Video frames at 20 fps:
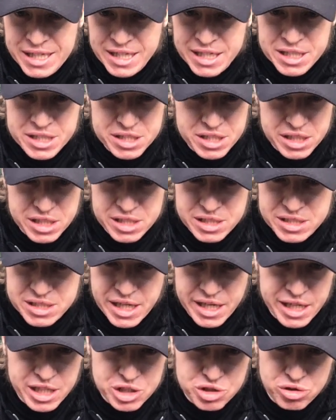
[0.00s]
He's a
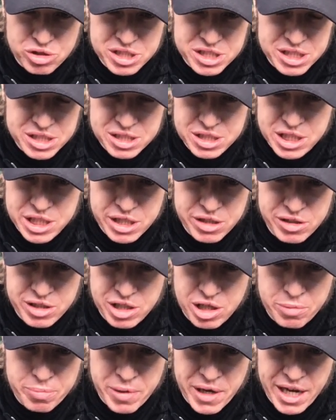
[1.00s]
dangerous
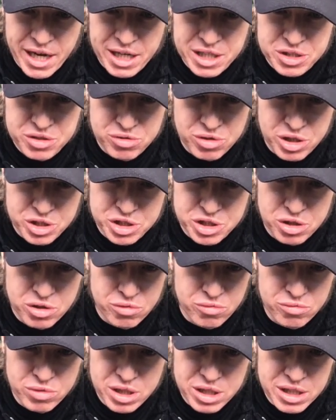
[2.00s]
interior pass rusher,
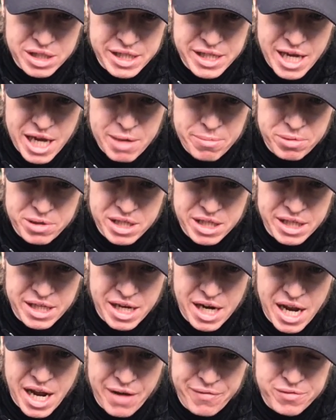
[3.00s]
really able to get
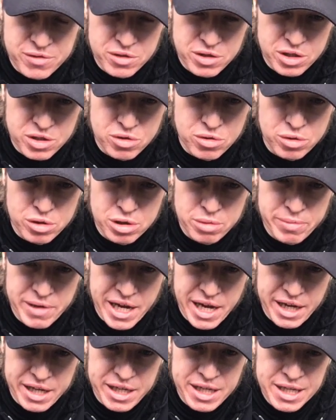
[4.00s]
after the
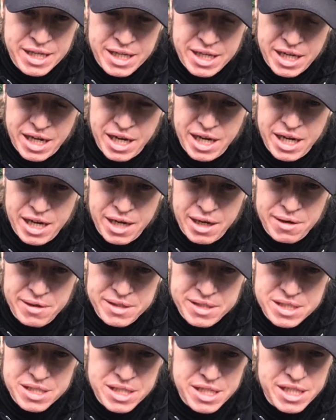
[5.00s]
quarterback.
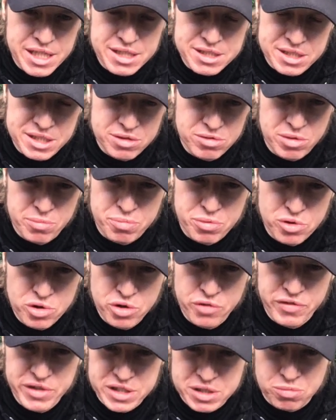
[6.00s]
Needs to
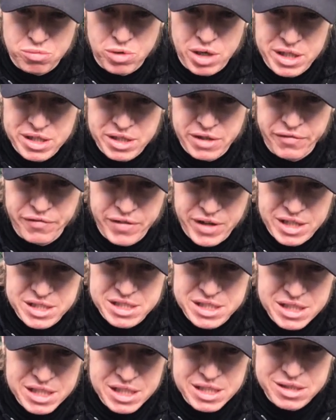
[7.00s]
improve his run
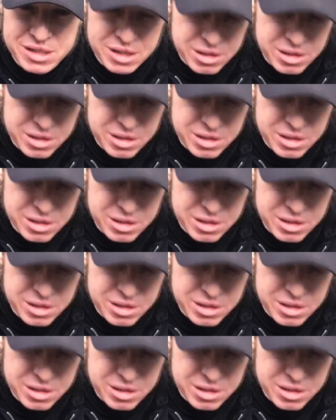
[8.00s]
defense, needs